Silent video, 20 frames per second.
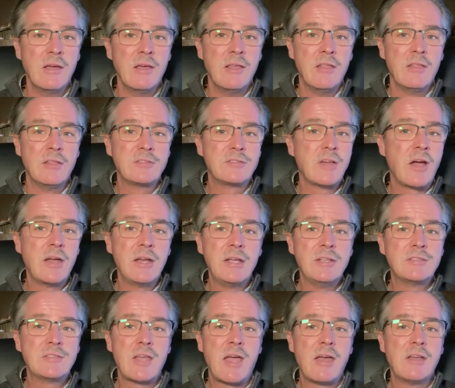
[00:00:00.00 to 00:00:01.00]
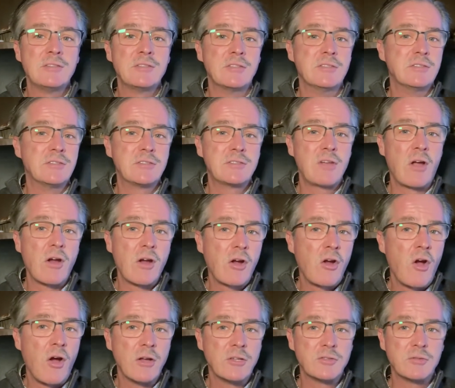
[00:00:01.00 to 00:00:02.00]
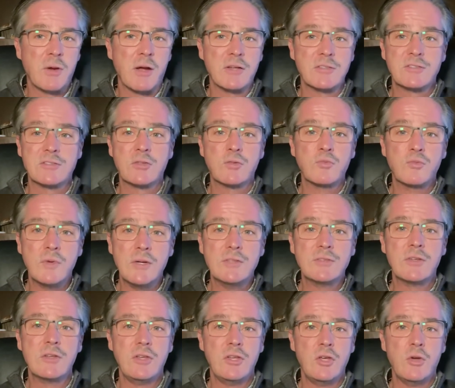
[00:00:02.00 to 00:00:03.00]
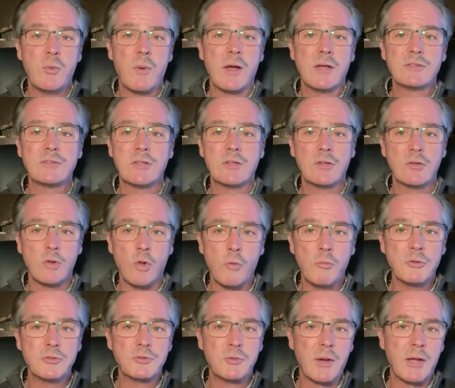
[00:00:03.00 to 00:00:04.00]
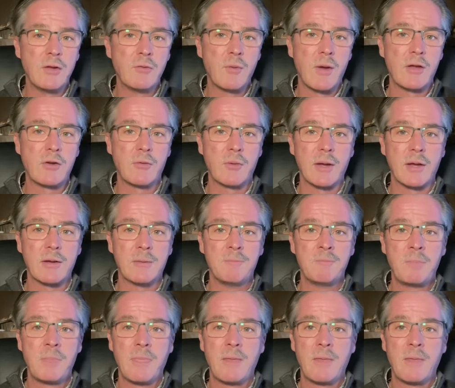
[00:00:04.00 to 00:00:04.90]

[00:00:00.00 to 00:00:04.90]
The signing stands in stark contrast to recent US and global trade rhetoric,